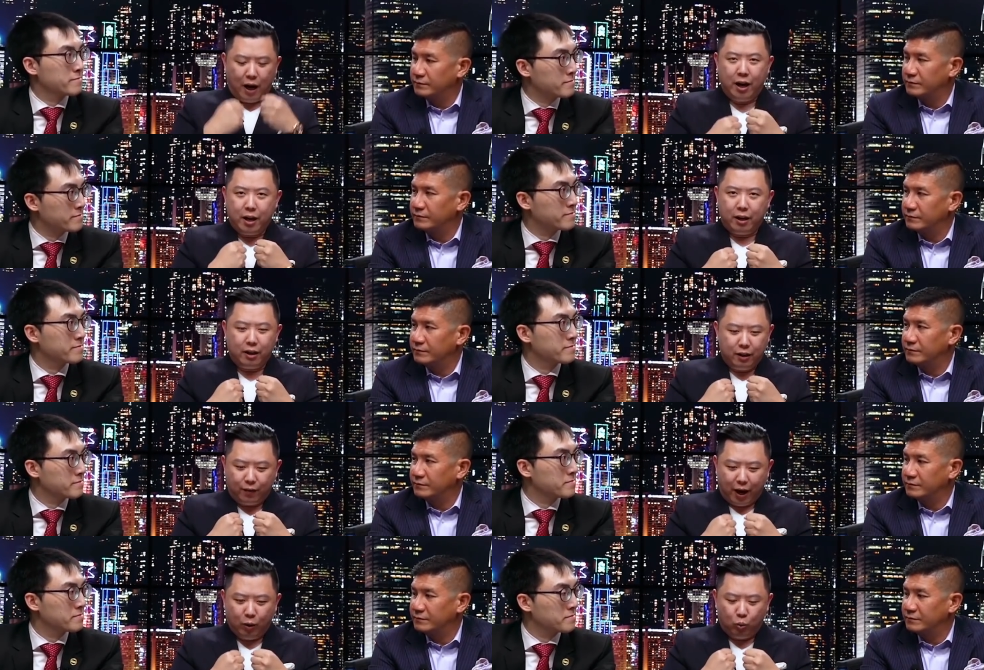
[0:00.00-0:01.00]
Speaker 1: I,
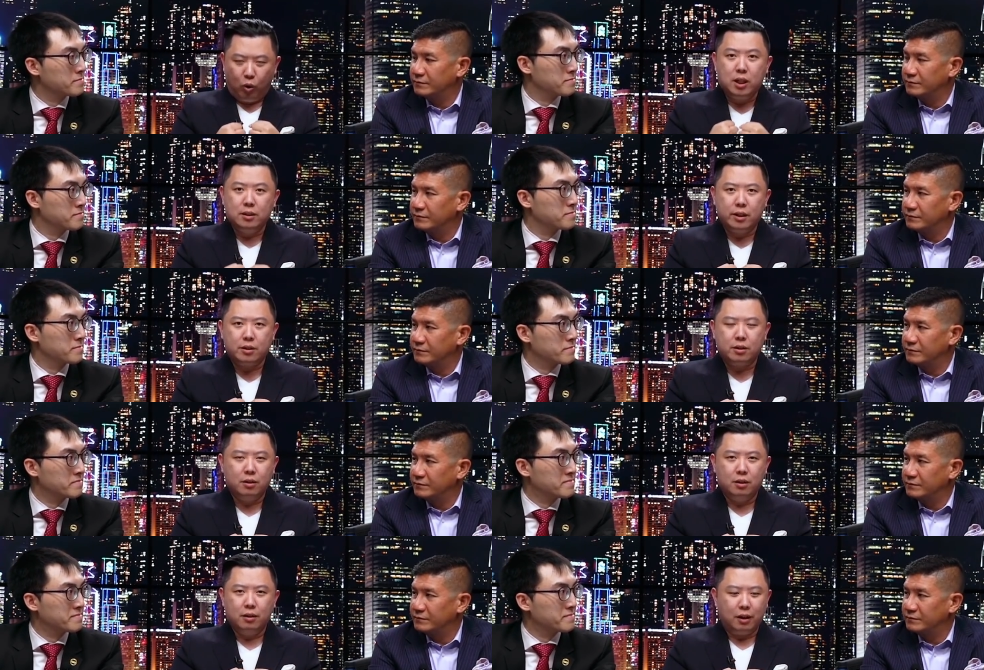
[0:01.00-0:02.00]
if I want this,
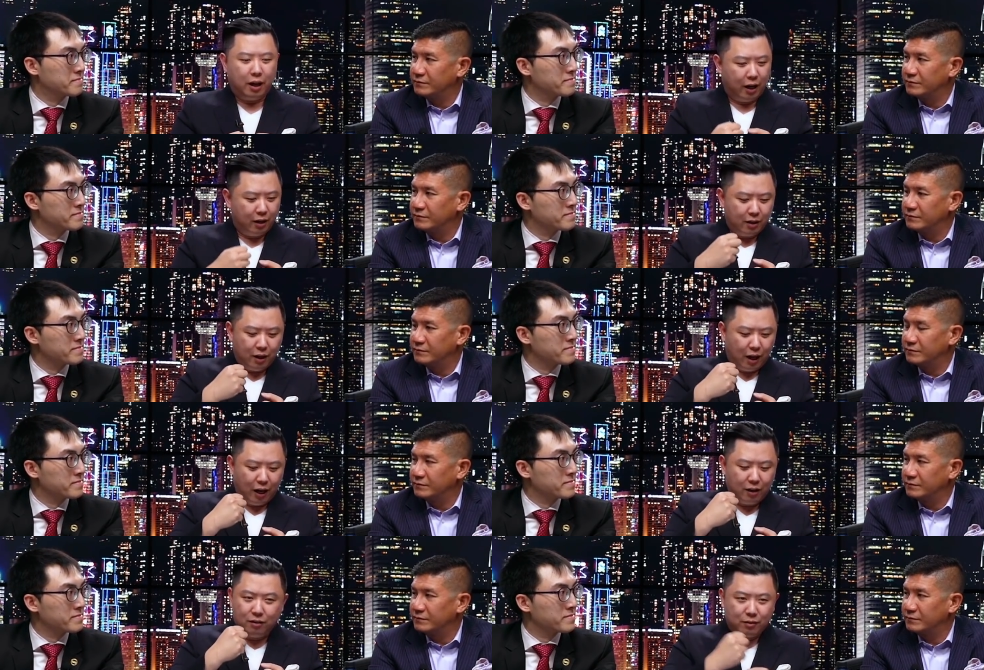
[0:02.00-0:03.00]
and
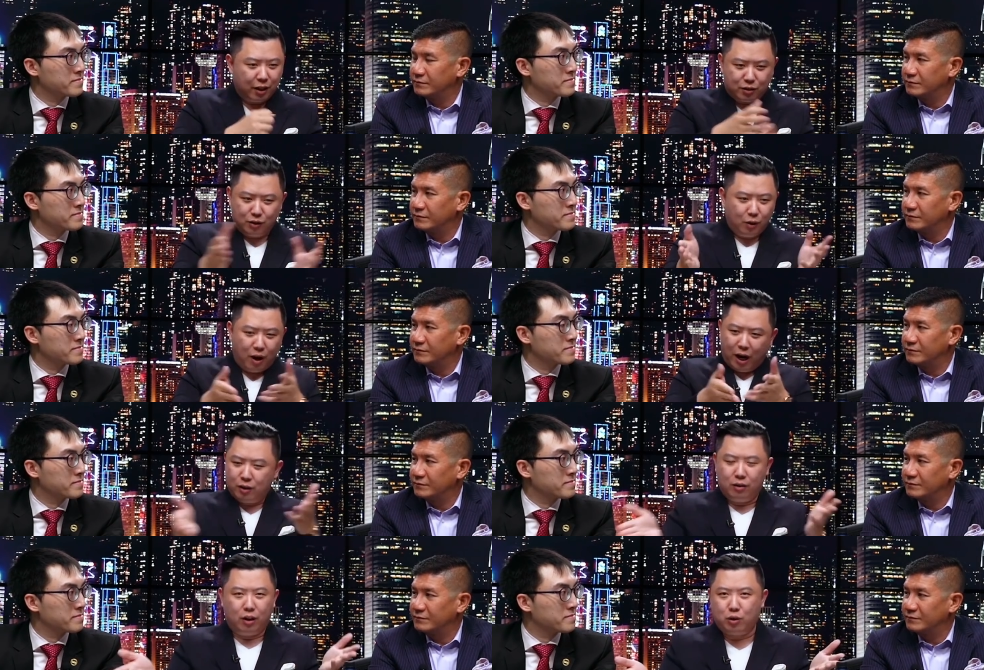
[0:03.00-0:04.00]
I, there's no
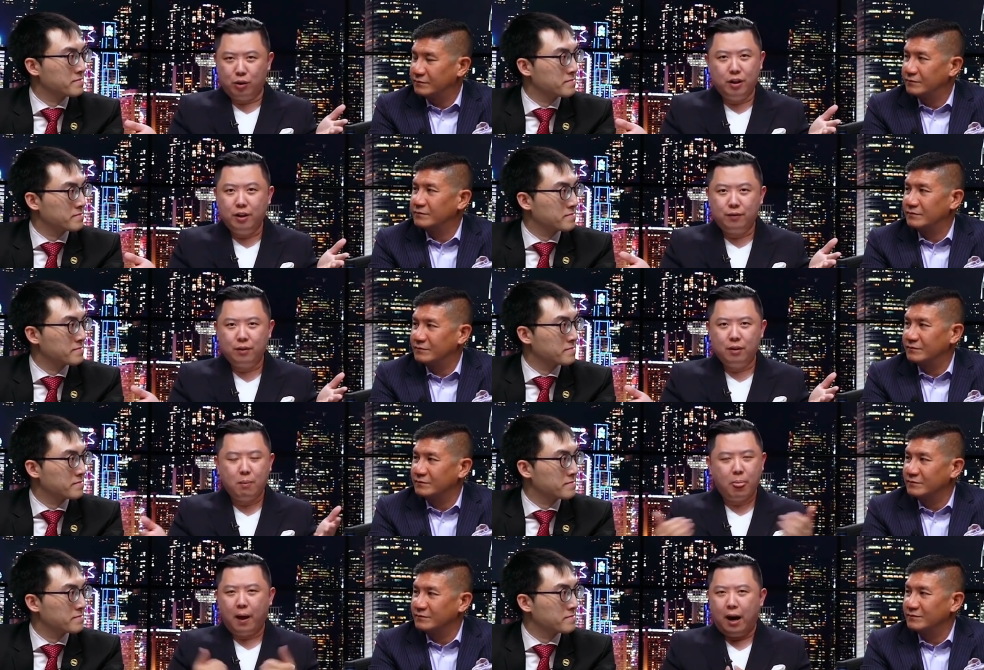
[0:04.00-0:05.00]
other alternative,
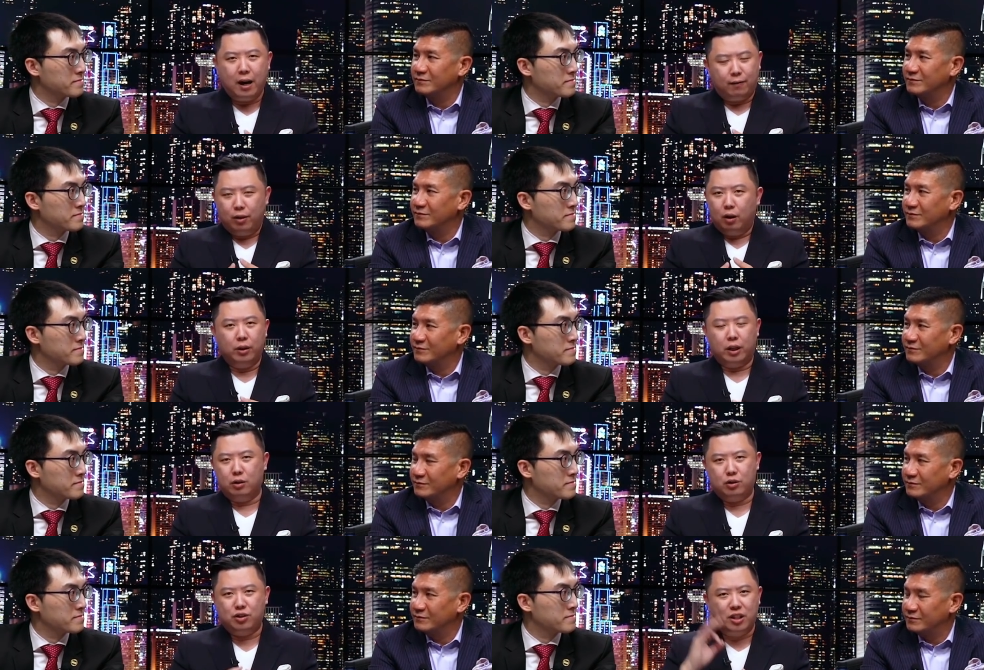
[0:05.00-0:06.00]
I have no
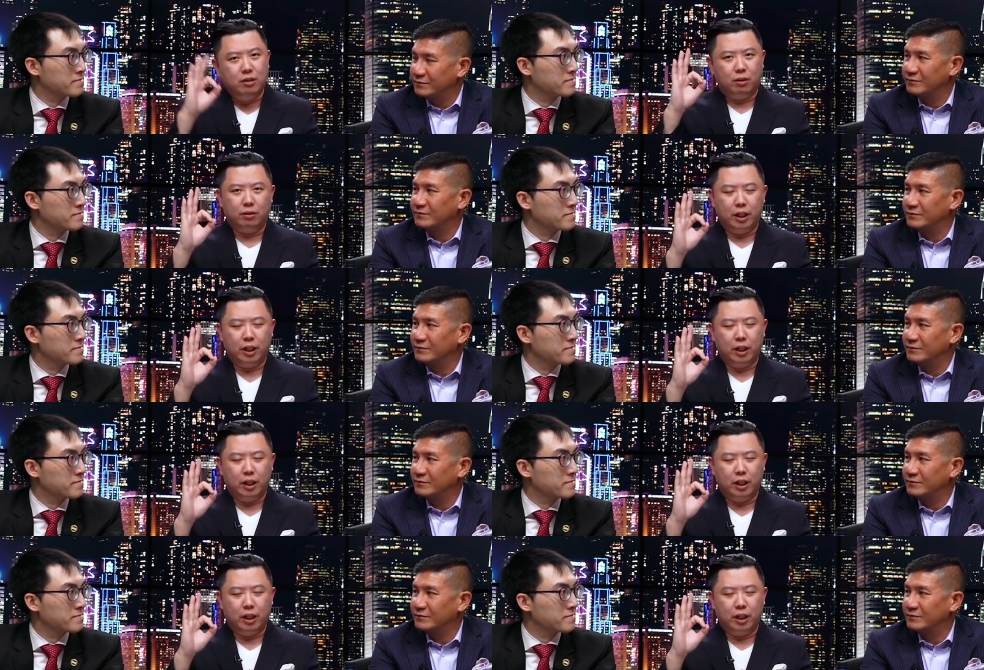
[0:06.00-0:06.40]
negoti- zero